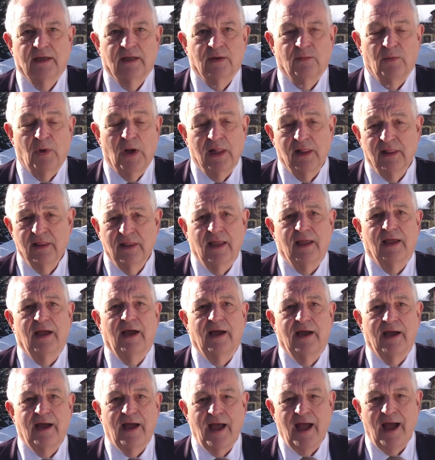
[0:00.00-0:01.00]
Well,
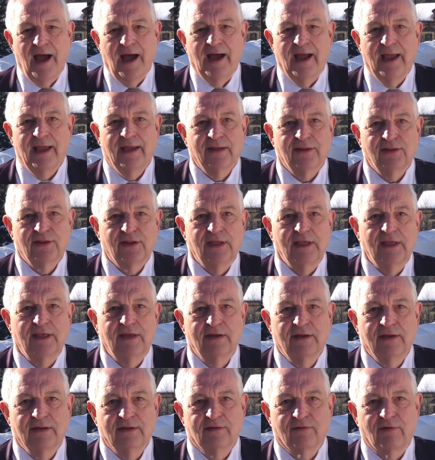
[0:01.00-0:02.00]
uh, I had the
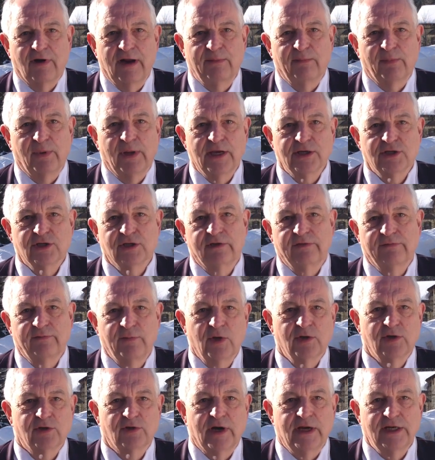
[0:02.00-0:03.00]
great pleasure of
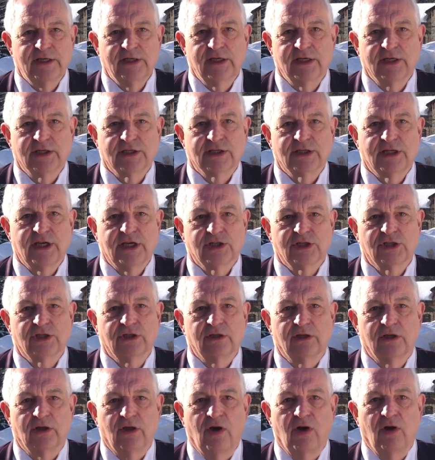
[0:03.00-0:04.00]
moderating a
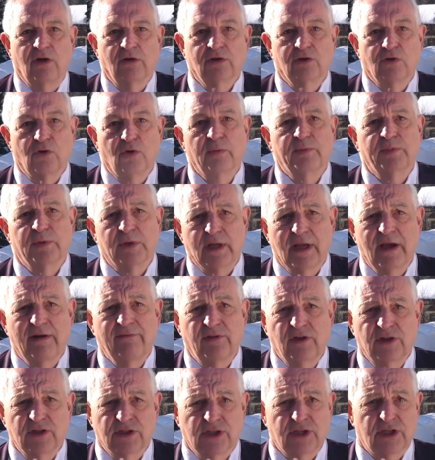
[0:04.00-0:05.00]
session on corporate
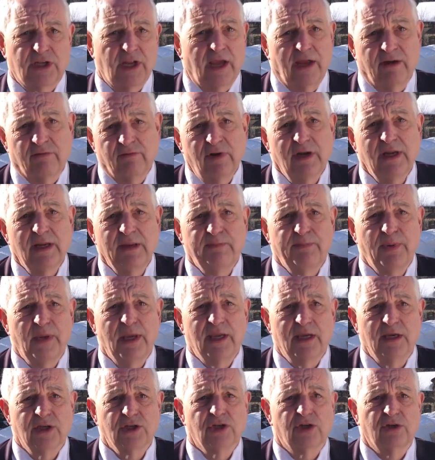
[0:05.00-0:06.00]
governance today, a really
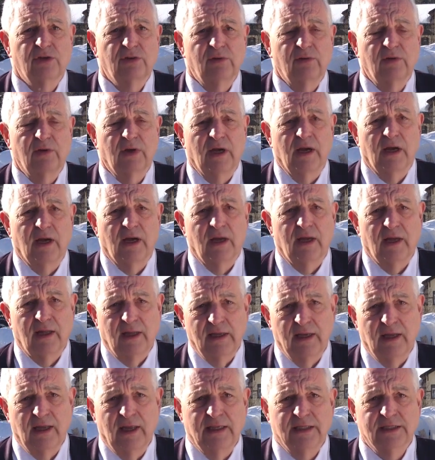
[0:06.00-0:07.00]
big issue, uh,
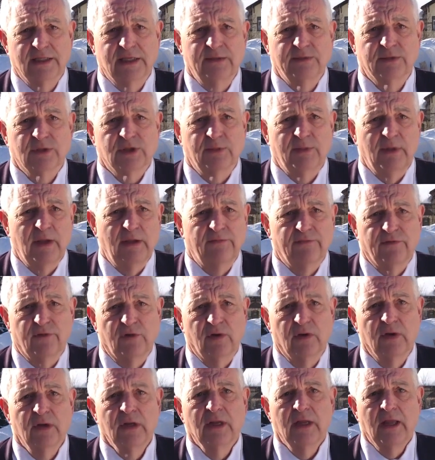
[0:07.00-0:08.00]
it seems to me,
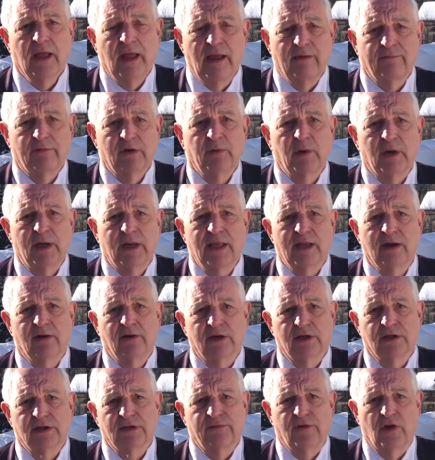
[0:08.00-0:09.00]
for everyone here
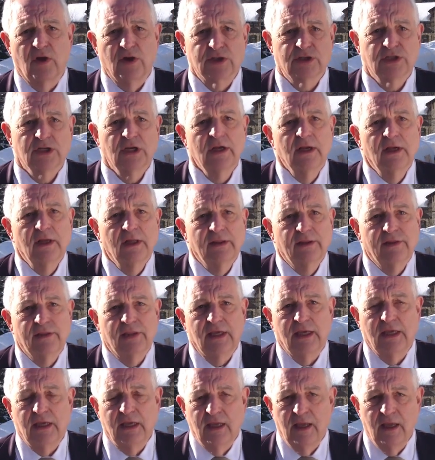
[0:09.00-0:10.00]
at Davos.
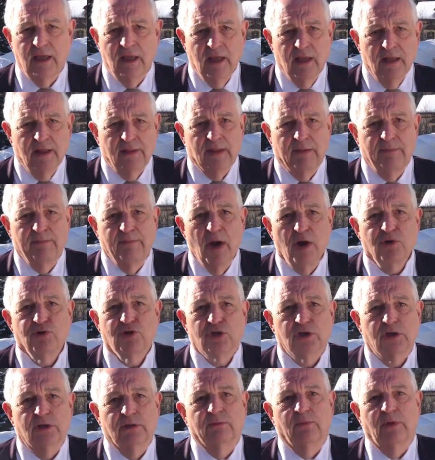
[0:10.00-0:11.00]
The, the
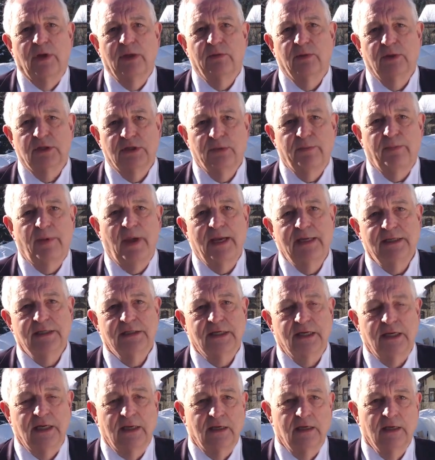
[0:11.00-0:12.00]
motion we were
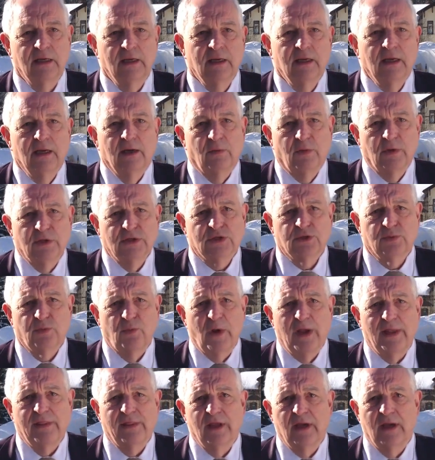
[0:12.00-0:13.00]
debating was
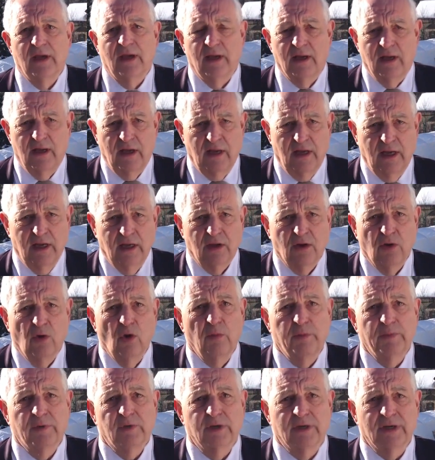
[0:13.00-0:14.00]
whether uh,
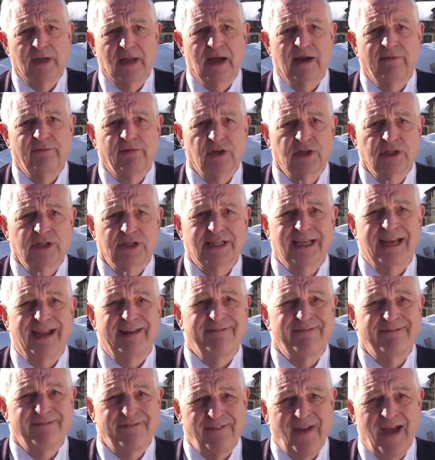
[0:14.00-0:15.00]
corporate governance had
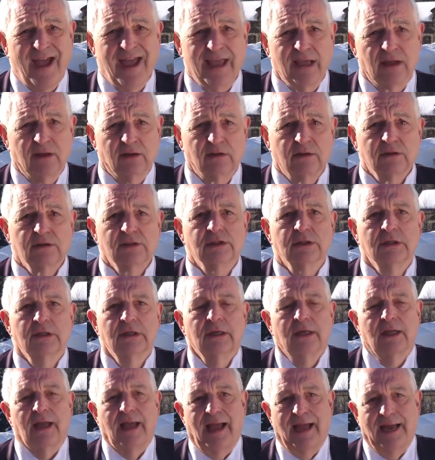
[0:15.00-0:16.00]
failed
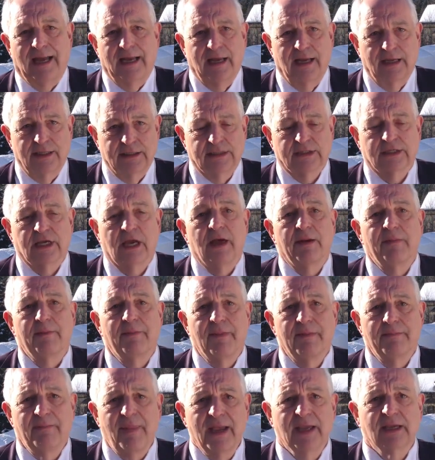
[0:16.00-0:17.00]
as a
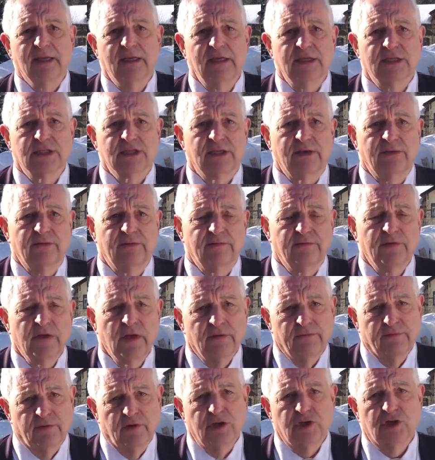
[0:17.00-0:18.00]
mechanism
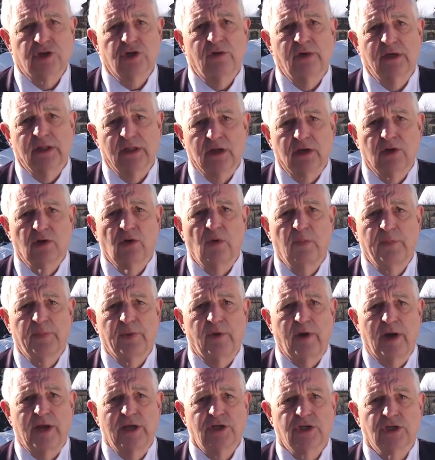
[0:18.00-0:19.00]
for ensuring that
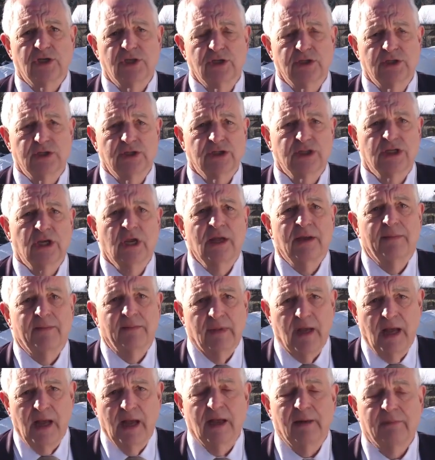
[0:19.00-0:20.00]
corporations
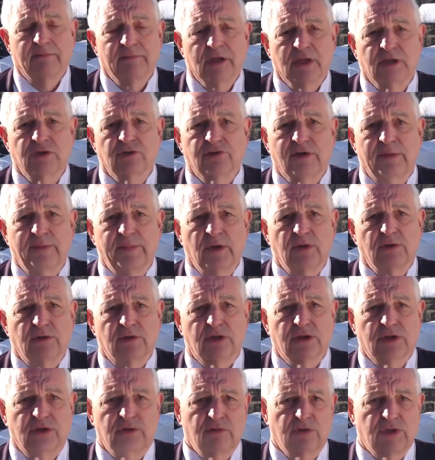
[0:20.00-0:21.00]
um, contribute
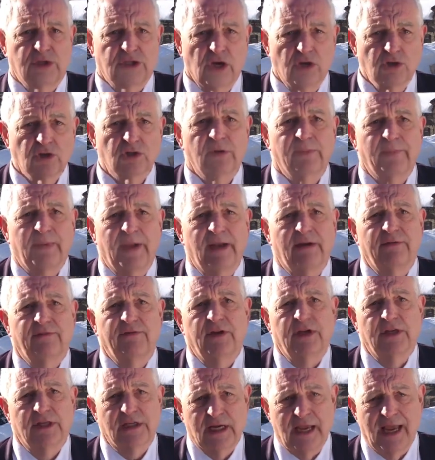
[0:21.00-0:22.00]
to social
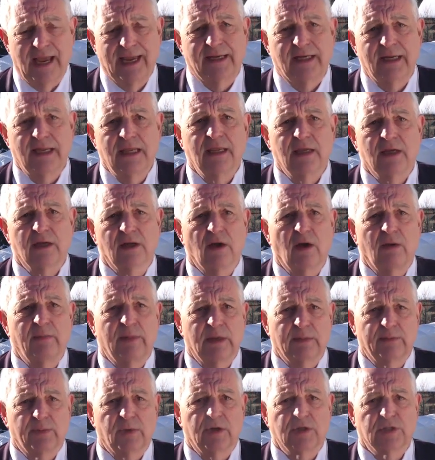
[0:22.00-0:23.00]
benefit and
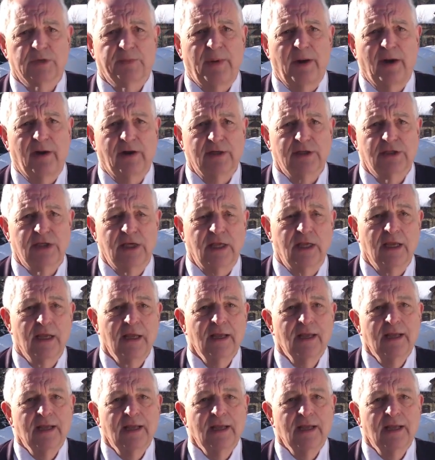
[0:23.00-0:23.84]
economic prosperity.